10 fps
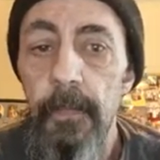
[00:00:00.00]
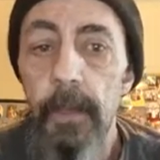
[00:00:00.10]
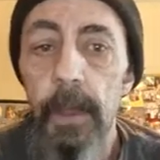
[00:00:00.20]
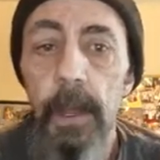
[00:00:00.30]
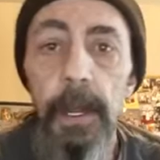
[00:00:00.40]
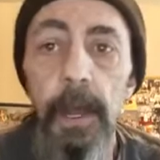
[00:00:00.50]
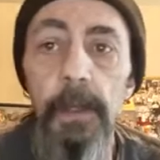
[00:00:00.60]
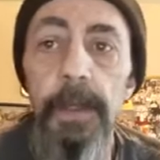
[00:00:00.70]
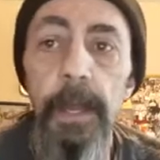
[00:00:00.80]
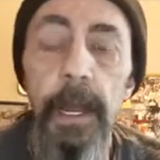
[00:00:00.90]
Another
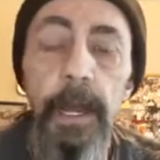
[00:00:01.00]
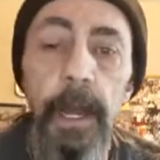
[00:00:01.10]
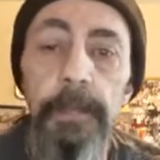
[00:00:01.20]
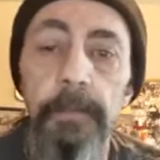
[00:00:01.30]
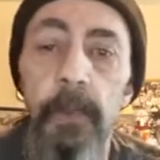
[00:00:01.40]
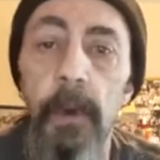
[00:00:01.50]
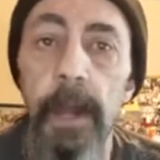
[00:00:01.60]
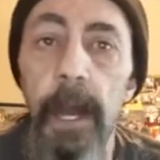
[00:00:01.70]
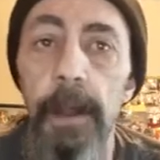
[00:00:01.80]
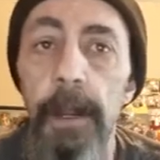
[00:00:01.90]
thing I'd like to point
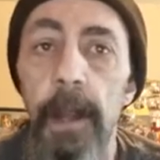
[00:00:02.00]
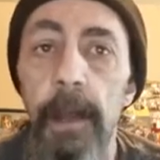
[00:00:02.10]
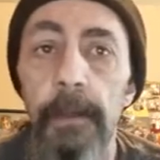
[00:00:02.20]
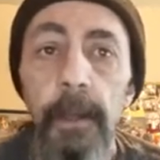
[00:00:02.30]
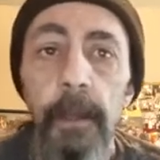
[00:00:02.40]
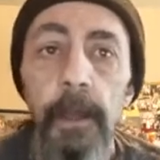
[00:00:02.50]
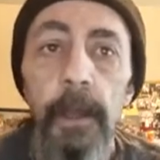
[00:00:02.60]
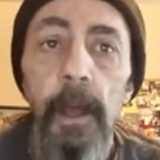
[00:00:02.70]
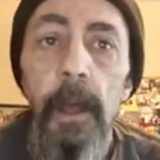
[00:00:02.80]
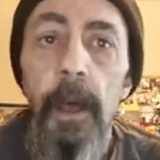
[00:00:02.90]
out here, I
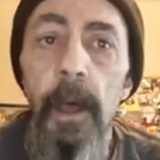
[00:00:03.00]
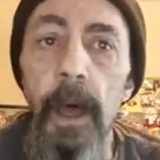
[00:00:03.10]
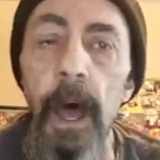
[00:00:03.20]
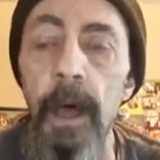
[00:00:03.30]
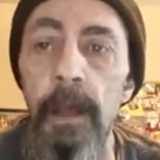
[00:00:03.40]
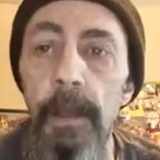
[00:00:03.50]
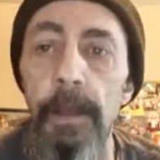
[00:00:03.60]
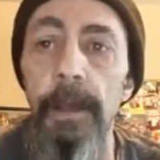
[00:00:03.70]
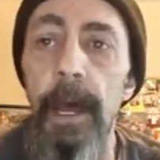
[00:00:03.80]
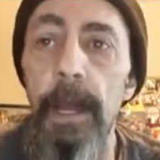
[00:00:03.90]

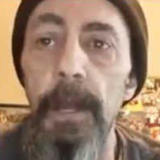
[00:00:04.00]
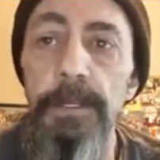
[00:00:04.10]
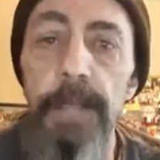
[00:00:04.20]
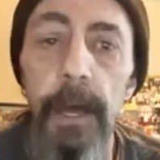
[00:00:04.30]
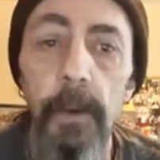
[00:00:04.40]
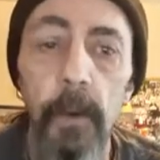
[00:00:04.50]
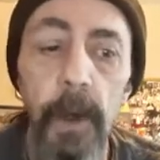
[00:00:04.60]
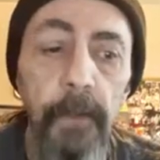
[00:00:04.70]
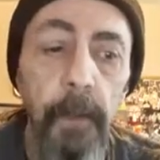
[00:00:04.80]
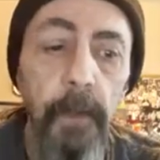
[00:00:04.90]
got news that one
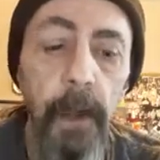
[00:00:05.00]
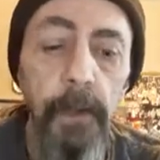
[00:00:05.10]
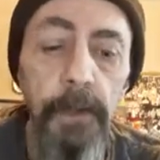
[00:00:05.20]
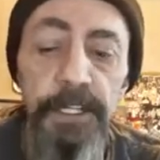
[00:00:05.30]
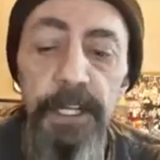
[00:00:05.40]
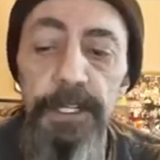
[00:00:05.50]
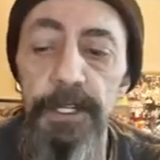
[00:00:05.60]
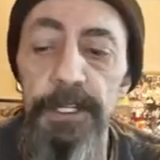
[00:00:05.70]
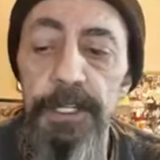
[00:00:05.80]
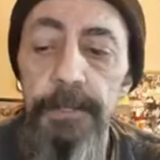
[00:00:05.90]
of our brother's
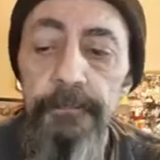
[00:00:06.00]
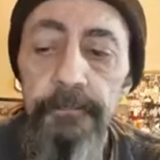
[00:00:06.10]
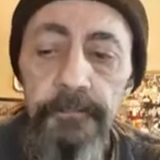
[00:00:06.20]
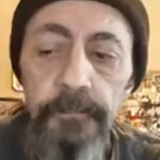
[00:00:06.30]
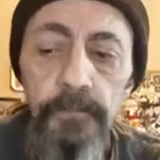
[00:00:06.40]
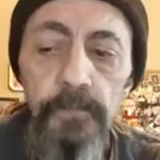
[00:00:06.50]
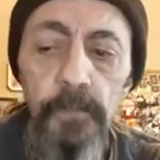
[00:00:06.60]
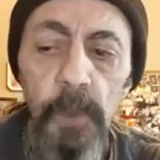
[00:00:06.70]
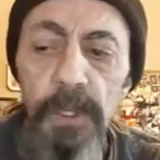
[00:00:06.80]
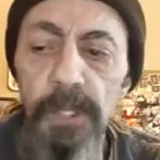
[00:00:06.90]
sisters
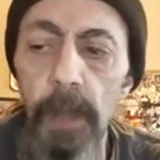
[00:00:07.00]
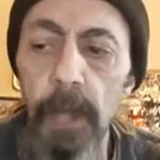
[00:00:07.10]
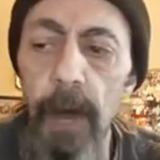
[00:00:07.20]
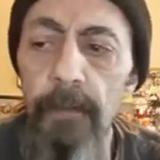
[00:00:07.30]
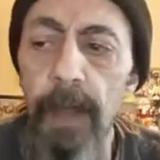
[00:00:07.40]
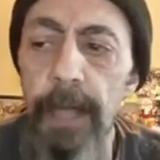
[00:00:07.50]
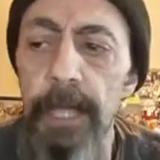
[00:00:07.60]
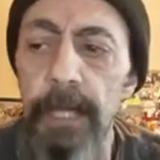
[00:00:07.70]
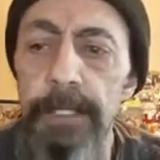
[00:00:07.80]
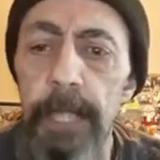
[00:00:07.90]
was hauled off last
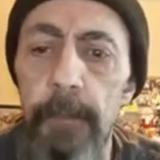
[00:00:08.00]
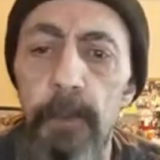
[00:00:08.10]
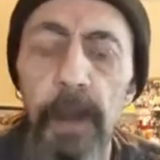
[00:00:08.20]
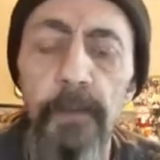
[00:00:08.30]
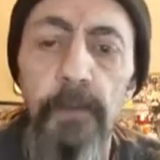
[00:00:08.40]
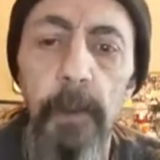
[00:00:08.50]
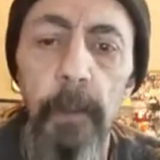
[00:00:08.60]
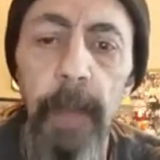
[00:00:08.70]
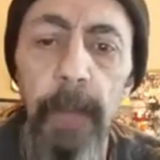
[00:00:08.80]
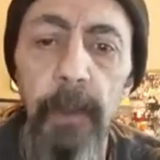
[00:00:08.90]
night, separated from her
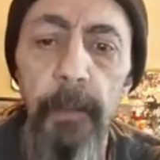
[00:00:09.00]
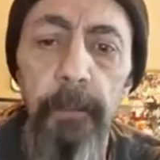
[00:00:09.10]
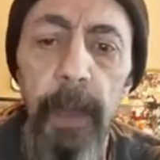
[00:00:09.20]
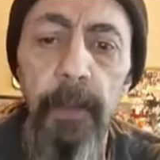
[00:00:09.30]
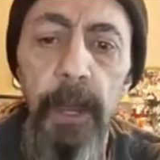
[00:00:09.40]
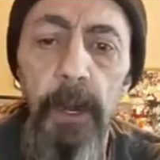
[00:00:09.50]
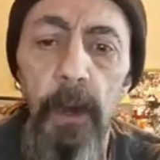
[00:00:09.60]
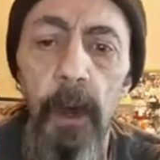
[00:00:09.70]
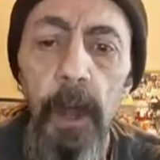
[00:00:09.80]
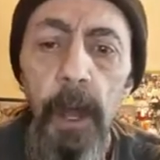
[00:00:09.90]
baby
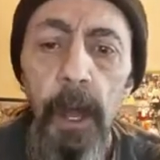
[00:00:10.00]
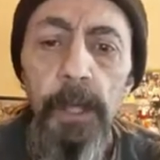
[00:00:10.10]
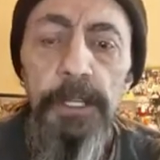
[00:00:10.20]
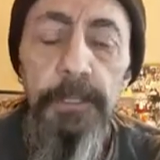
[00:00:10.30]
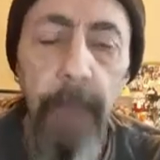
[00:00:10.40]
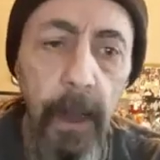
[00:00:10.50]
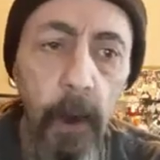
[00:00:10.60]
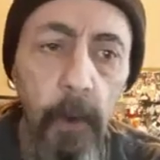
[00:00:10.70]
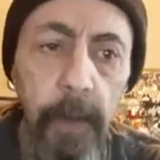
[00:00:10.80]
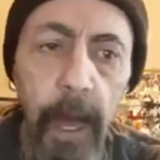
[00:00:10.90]
girl. She's back
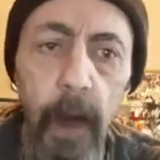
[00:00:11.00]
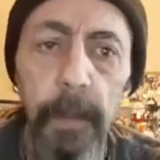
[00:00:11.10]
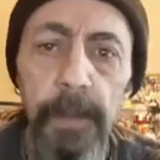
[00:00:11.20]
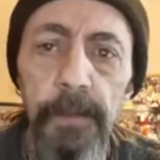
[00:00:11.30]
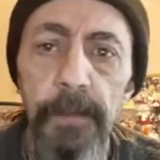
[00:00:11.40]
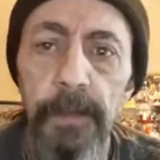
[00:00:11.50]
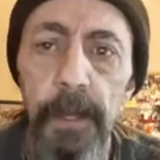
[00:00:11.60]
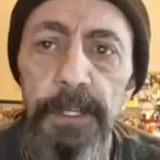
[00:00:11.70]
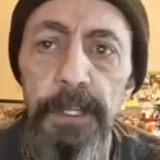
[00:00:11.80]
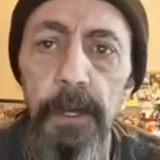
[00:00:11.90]
home now, but
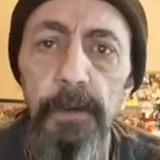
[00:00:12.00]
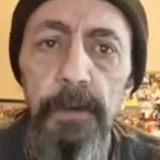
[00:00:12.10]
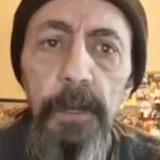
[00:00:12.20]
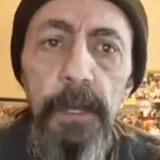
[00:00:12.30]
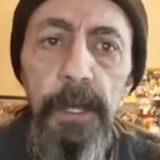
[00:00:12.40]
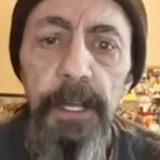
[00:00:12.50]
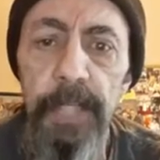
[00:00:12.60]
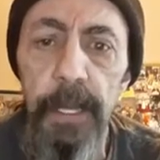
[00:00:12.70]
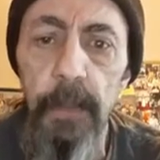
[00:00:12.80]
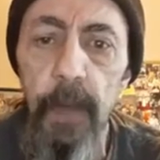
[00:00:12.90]
there's still
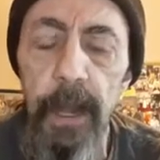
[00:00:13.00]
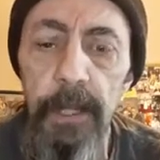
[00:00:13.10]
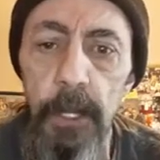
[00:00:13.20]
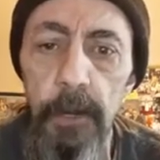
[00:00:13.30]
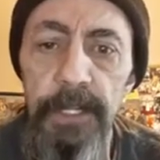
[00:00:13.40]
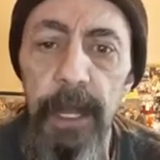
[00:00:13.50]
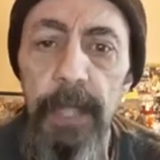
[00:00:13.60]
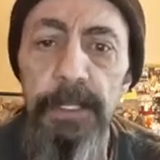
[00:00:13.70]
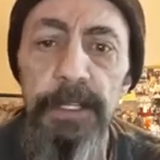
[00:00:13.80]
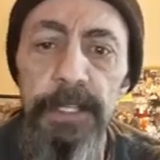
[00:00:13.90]
extenuating
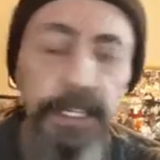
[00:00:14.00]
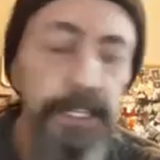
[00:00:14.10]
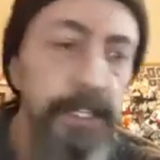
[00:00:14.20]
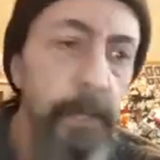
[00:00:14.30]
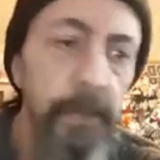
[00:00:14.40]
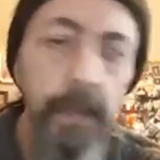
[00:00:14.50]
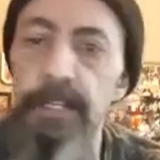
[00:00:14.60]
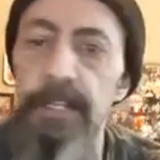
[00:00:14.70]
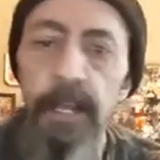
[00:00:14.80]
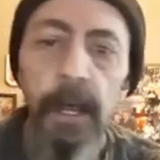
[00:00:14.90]
circumstances. This is something
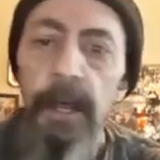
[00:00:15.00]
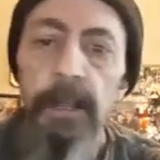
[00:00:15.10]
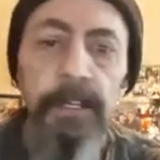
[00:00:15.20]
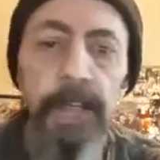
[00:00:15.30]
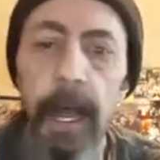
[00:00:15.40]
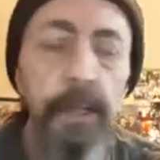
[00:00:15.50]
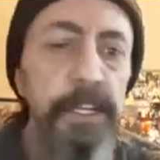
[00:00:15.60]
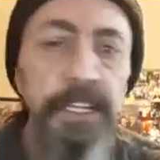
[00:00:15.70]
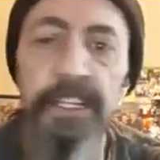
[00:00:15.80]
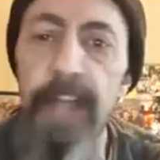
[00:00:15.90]
this gal is
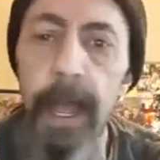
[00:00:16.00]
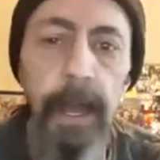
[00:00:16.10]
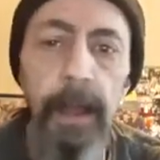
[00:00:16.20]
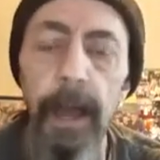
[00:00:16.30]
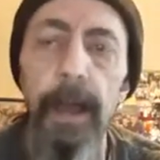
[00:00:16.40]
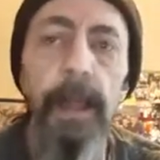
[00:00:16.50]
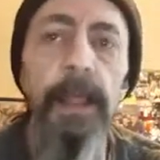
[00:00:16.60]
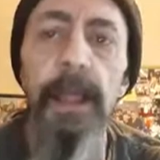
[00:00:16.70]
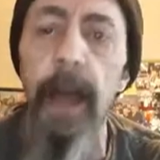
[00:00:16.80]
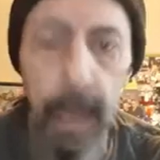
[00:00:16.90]
standing like a
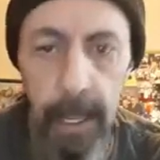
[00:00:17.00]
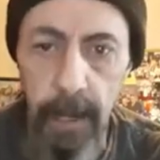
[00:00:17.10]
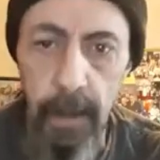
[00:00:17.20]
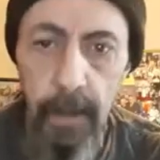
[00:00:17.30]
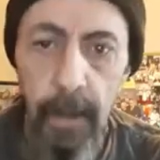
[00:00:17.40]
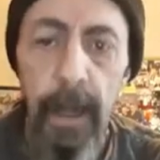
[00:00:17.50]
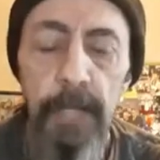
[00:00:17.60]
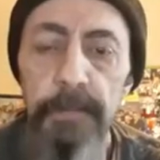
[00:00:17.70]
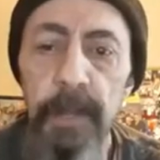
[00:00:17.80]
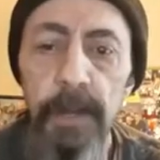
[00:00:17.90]
lion and
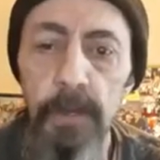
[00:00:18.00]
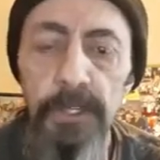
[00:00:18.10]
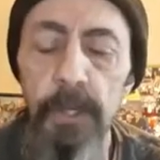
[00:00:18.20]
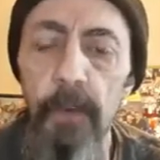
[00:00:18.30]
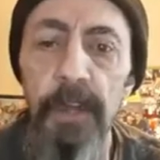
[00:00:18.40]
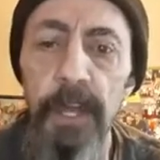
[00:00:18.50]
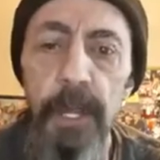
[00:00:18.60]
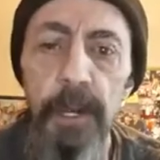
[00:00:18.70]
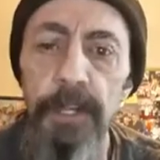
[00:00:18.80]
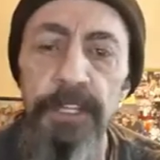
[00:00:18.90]
has been doing so for
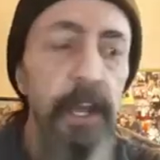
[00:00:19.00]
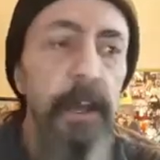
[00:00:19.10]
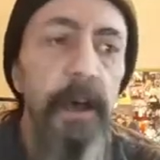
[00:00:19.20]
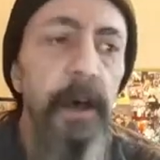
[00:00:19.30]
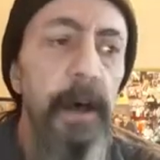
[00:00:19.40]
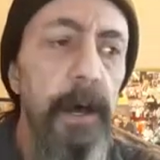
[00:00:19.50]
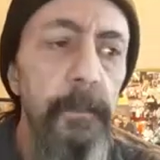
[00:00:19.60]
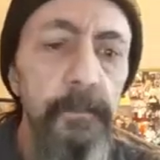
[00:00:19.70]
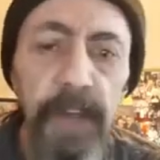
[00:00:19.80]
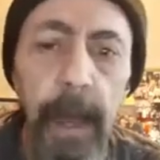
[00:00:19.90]
years.
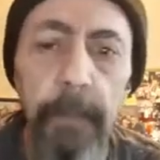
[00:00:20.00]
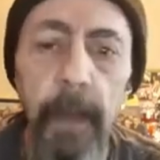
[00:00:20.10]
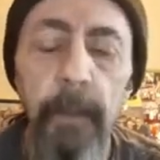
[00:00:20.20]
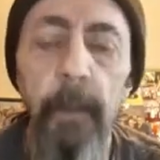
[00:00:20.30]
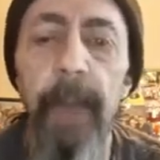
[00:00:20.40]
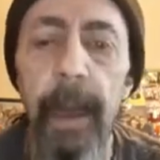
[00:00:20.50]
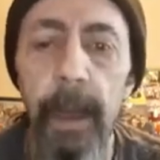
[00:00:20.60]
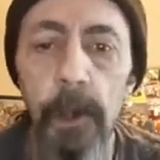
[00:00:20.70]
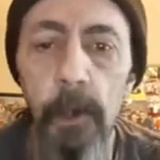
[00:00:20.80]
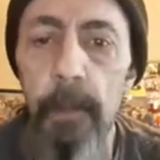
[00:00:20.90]
Got people begging
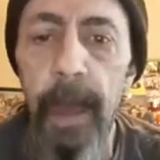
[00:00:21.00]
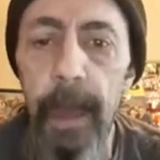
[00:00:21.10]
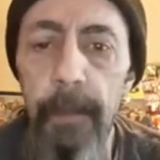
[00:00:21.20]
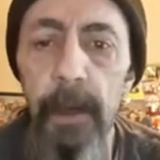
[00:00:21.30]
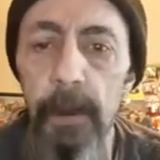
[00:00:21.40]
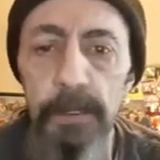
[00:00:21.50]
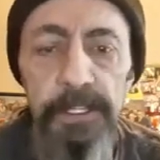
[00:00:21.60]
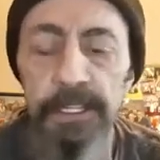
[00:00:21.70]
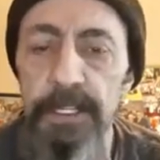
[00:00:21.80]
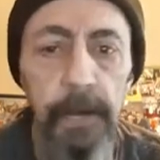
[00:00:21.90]
her to pay bills
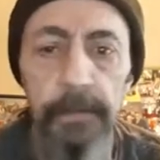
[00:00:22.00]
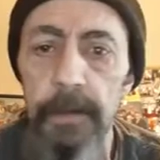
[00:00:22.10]
and stuff.